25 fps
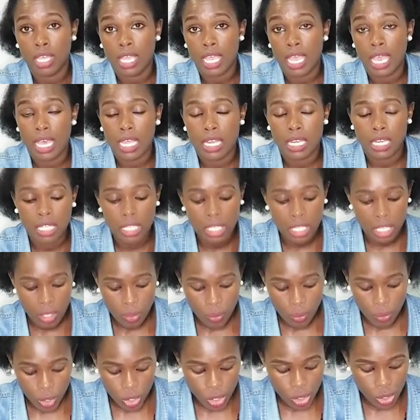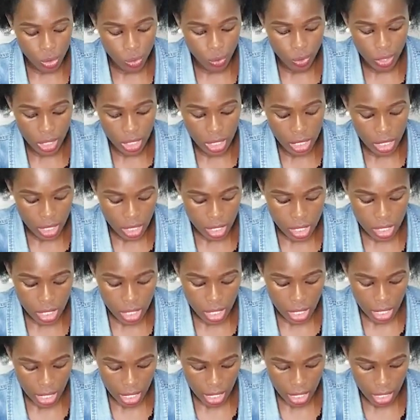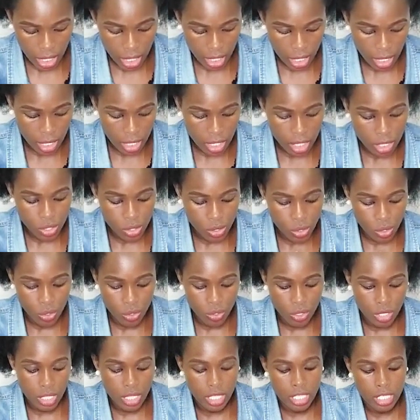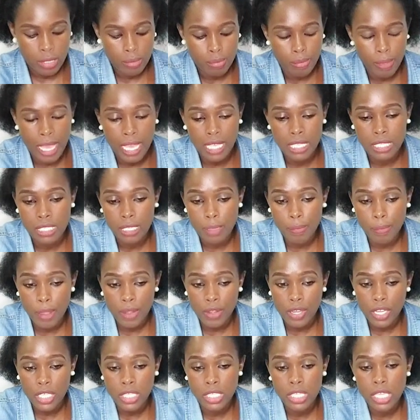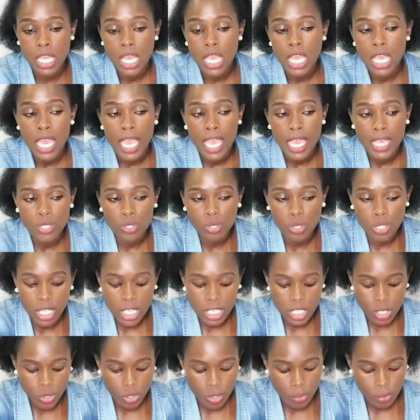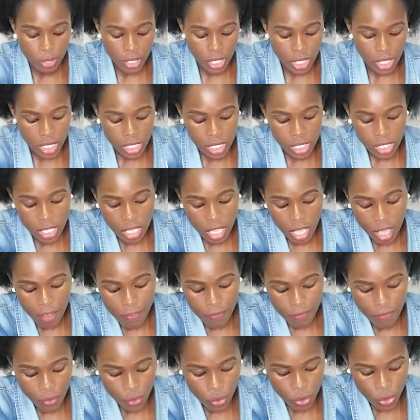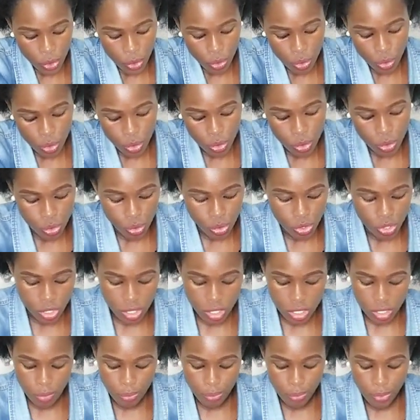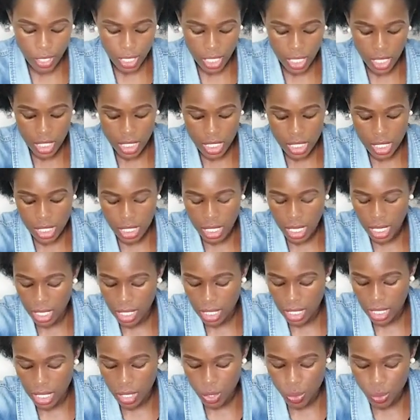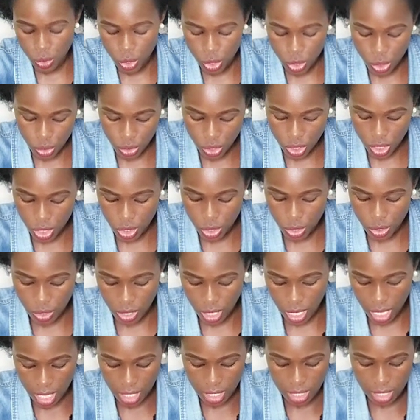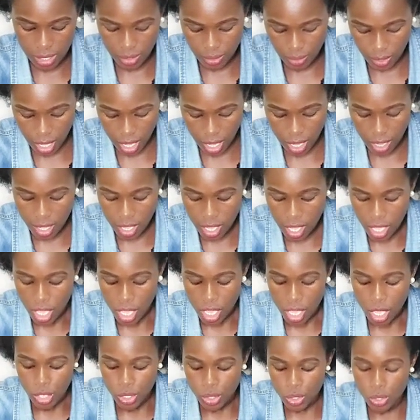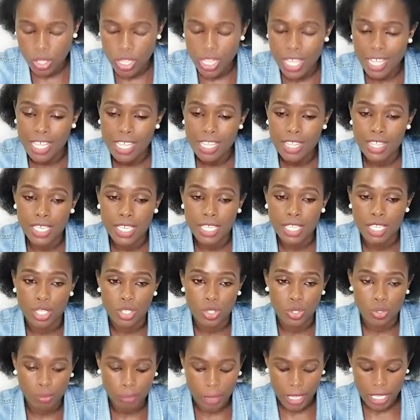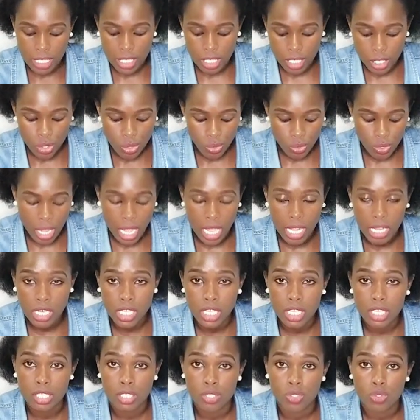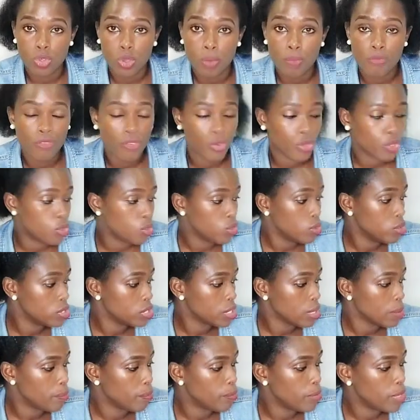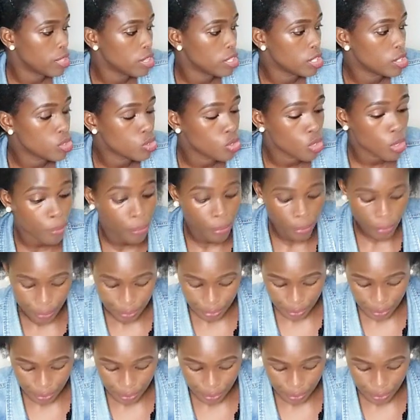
Carry what you will need here. So you need this bag separate, so that it will be easier for you to just pick it and get what you need to get. Okay. So the other thing that you might need to carry is soap for you, some bathing soap.